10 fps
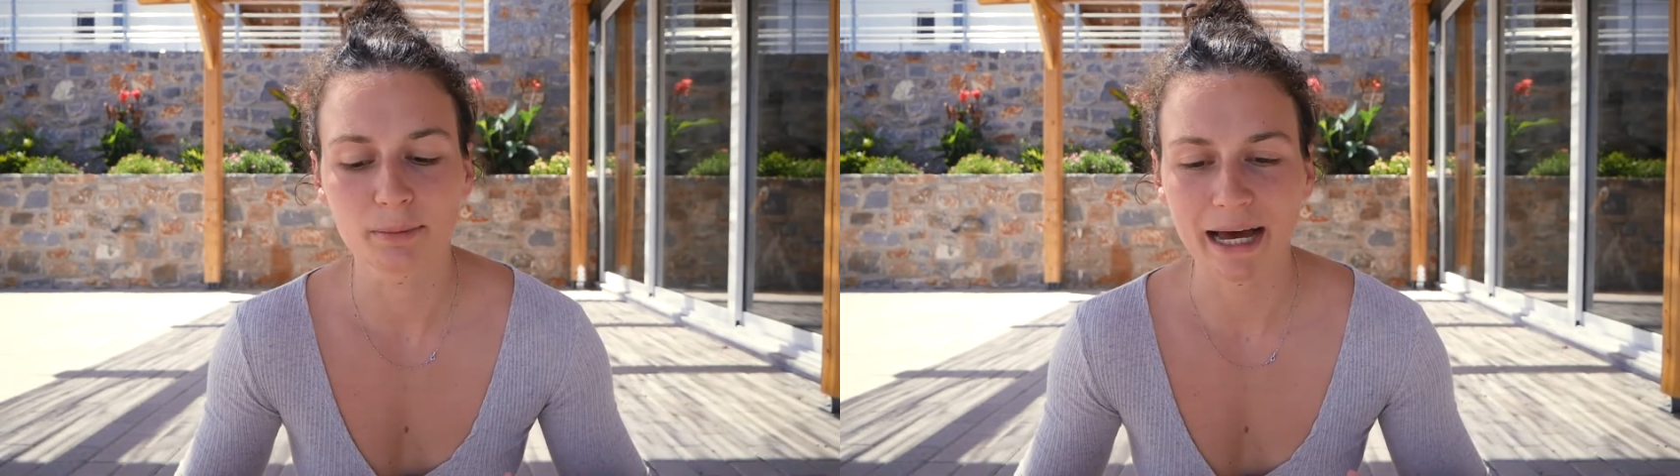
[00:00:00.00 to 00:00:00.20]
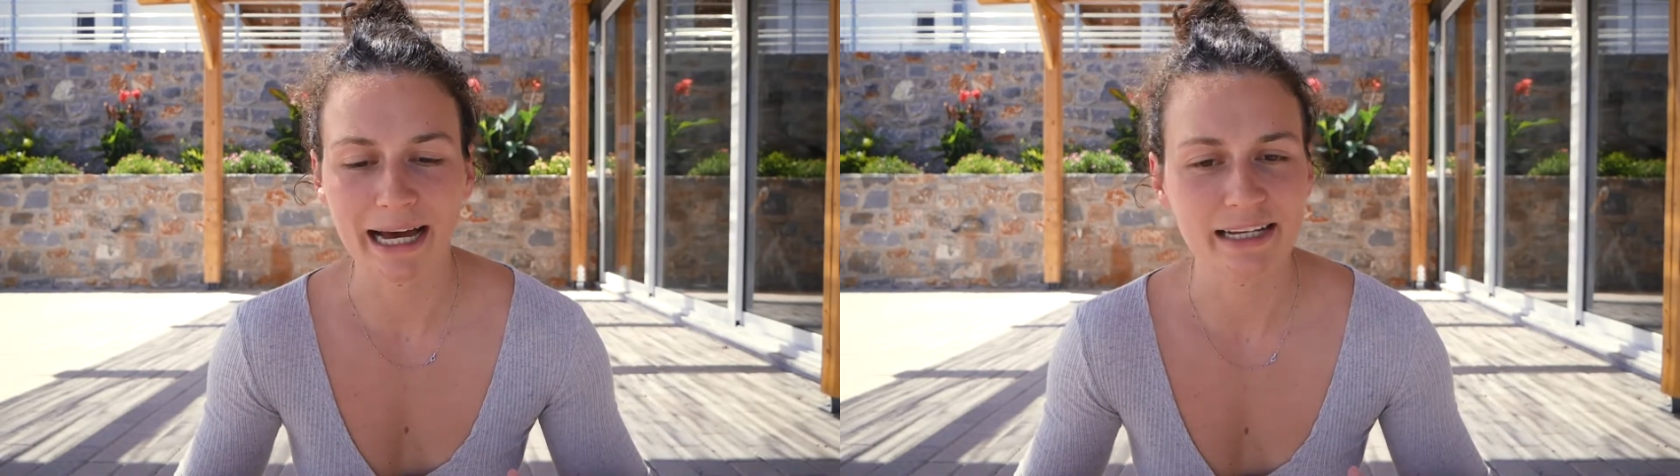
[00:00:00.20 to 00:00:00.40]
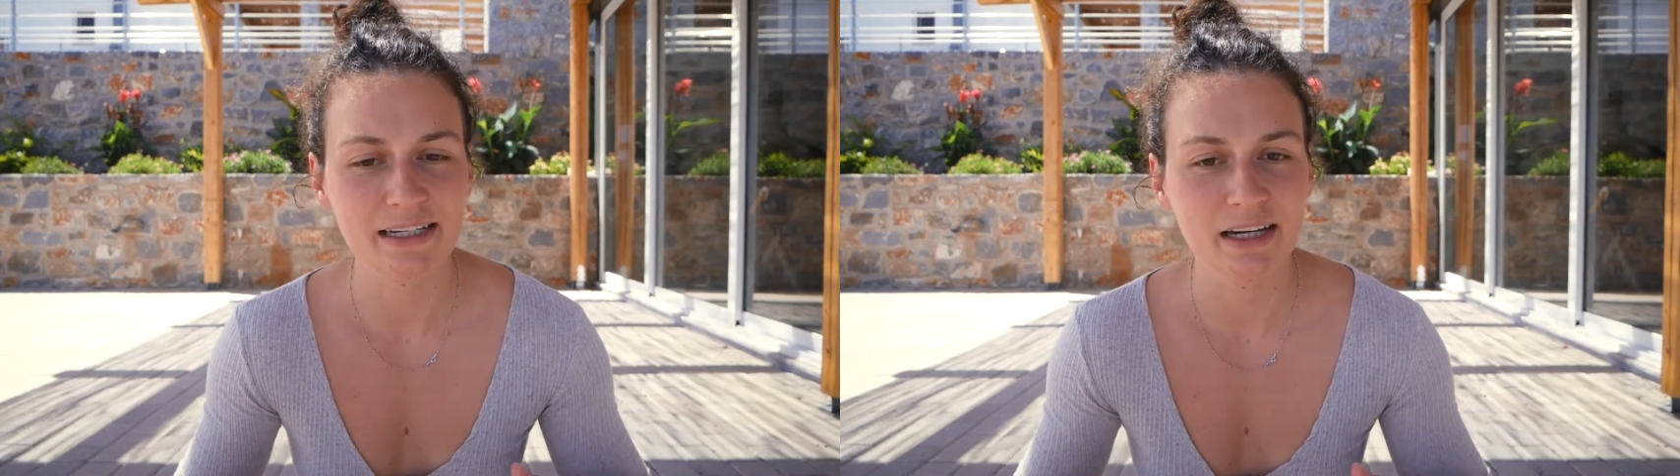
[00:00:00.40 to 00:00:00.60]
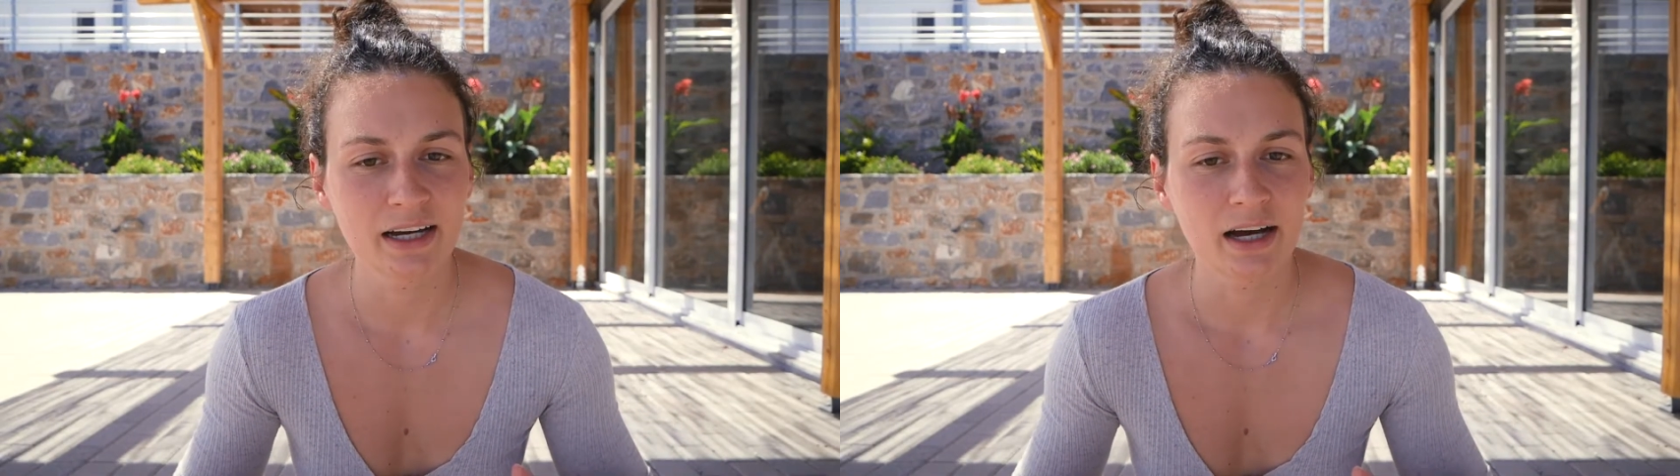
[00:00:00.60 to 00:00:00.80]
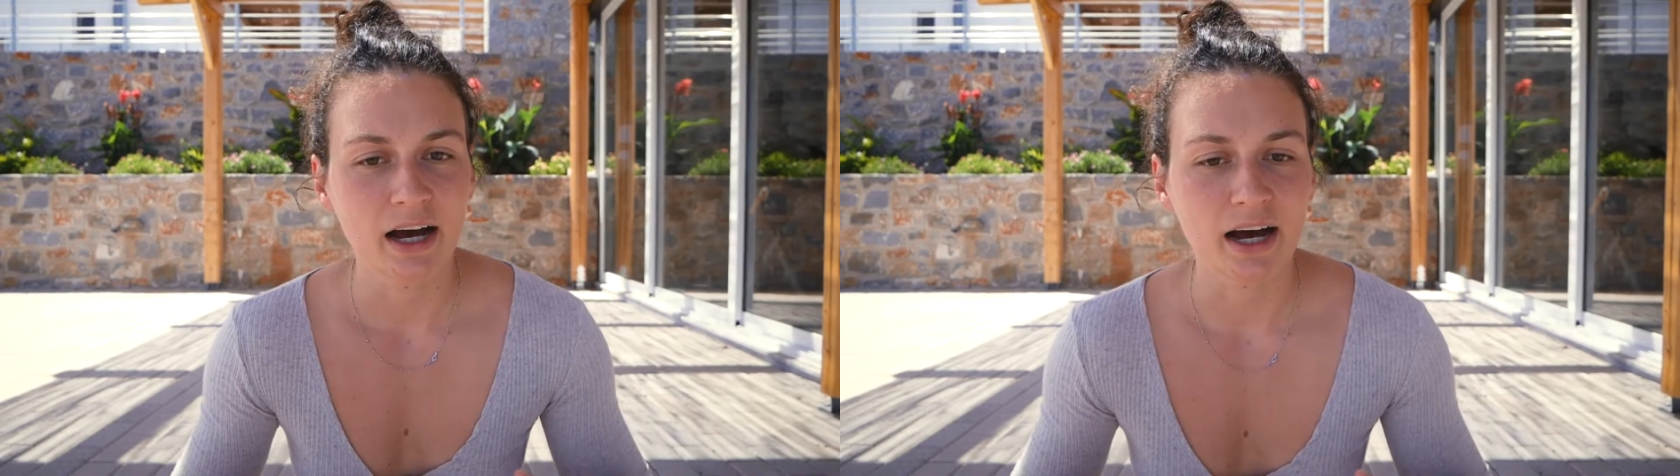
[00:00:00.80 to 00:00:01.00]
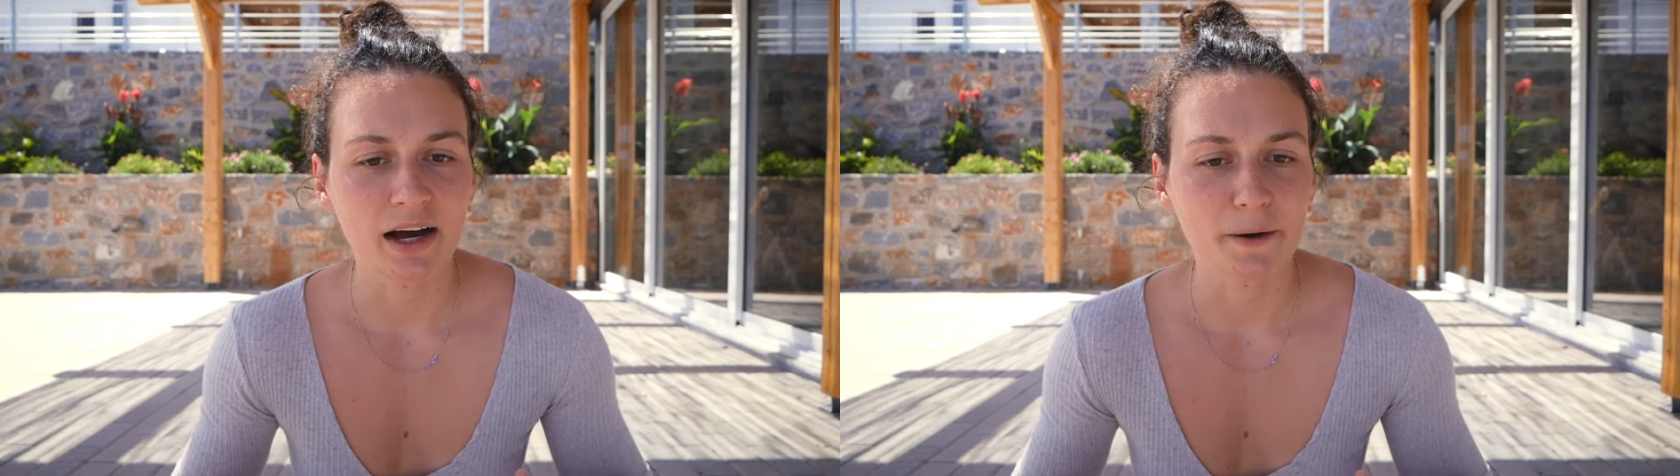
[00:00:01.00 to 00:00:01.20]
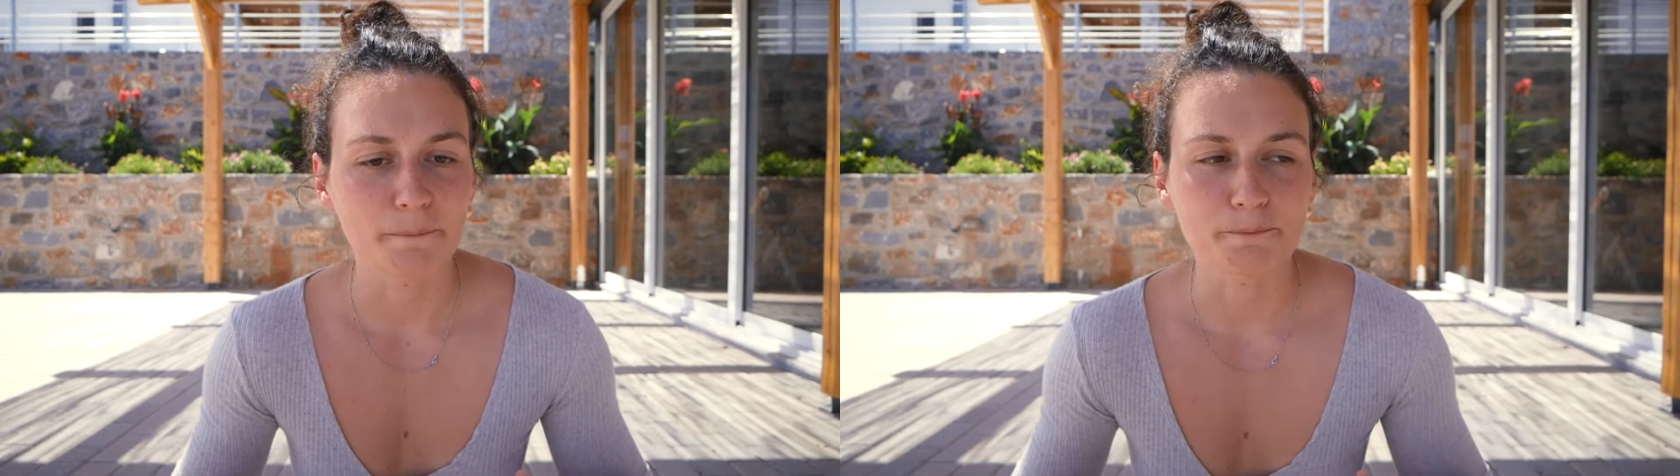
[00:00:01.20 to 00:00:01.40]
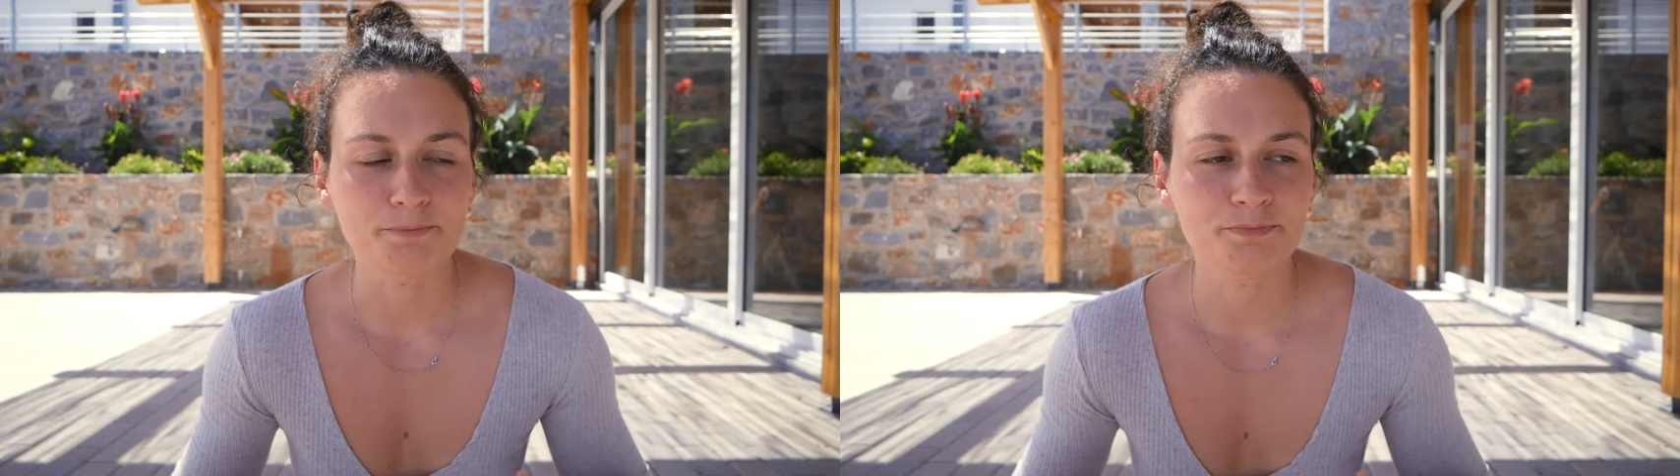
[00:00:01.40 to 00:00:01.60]
bed.
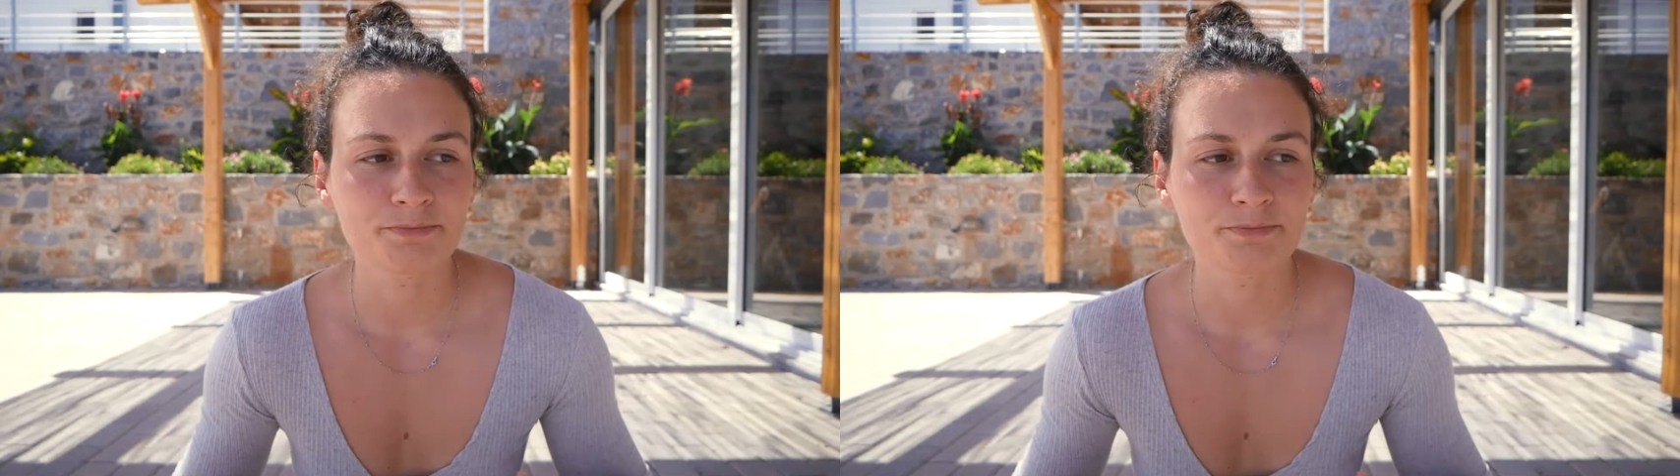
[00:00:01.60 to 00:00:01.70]
I